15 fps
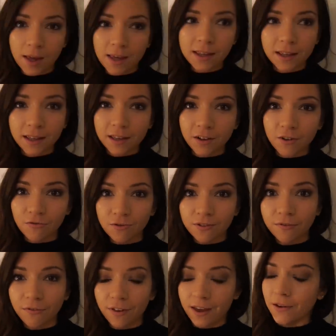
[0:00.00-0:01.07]
peek
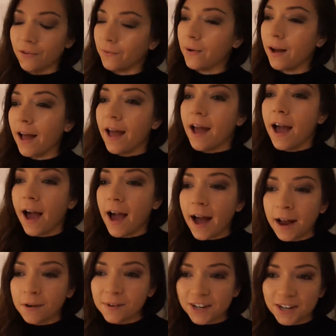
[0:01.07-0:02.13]
reveal,
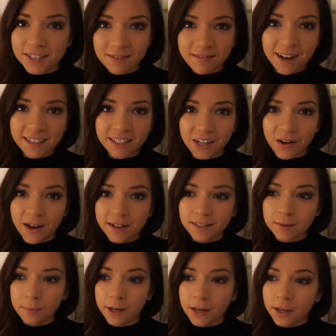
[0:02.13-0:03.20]
and we're just about to go out
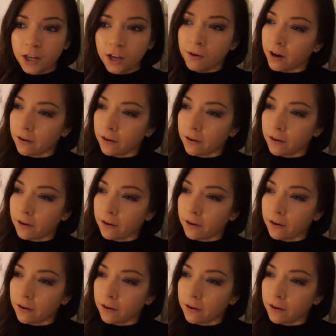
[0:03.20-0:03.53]
to B and Q,